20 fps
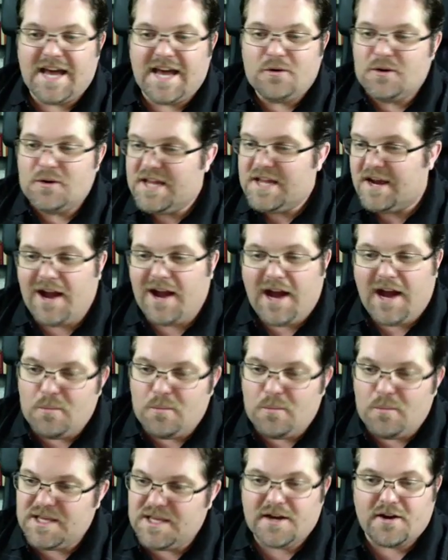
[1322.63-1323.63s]
don't care how
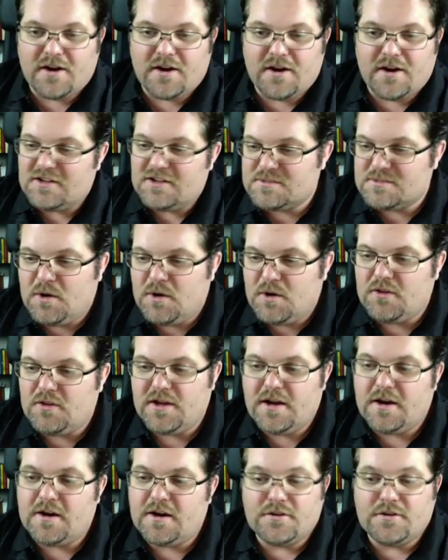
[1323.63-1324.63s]
big or how small
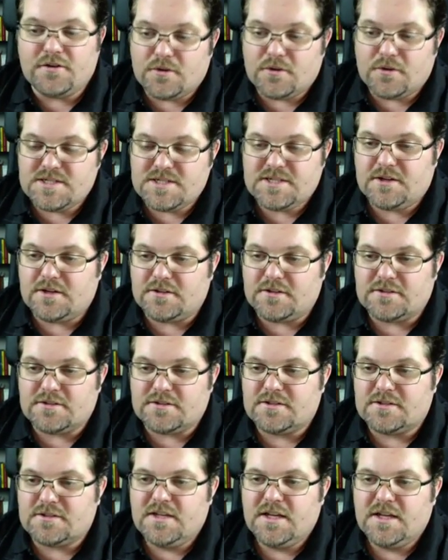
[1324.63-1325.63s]
they are, they're
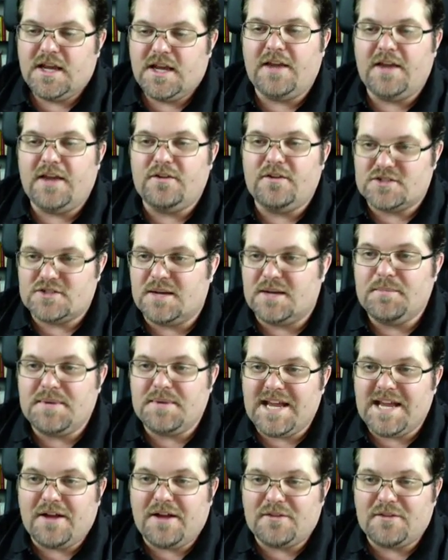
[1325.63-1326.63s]
results. And there's
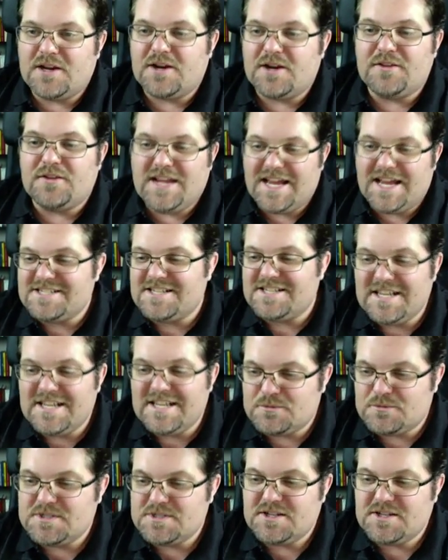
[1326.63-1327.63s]
somebody out there that has
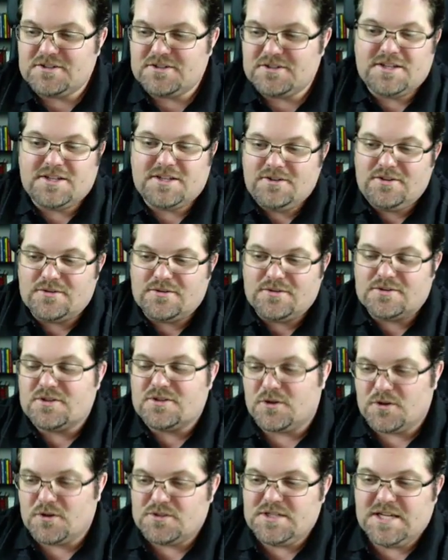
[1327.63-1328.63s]
less results than you,
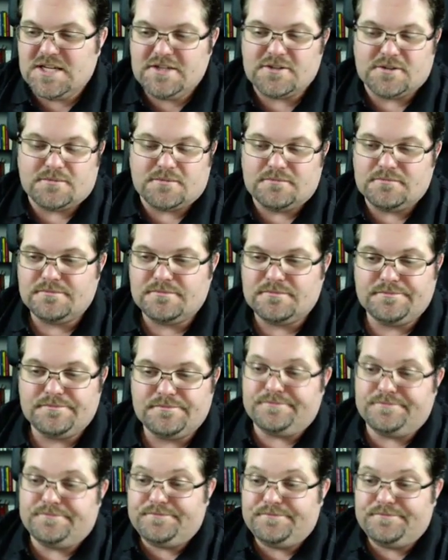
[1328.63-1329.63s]
so go teach them.
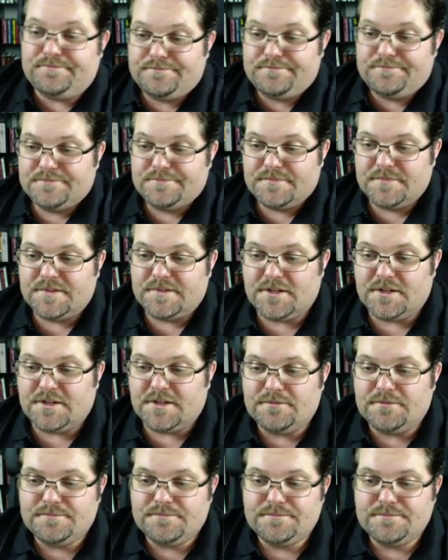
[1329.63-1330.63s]
You
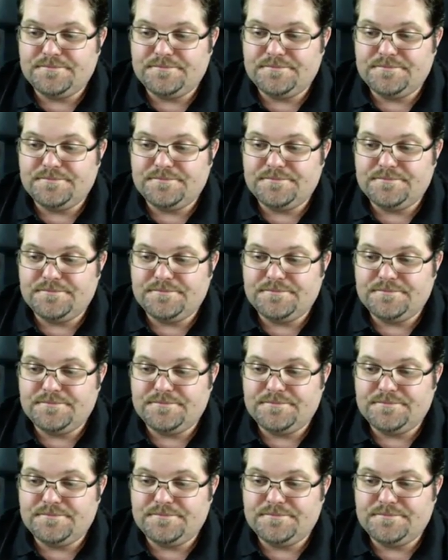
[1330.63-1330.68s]
know?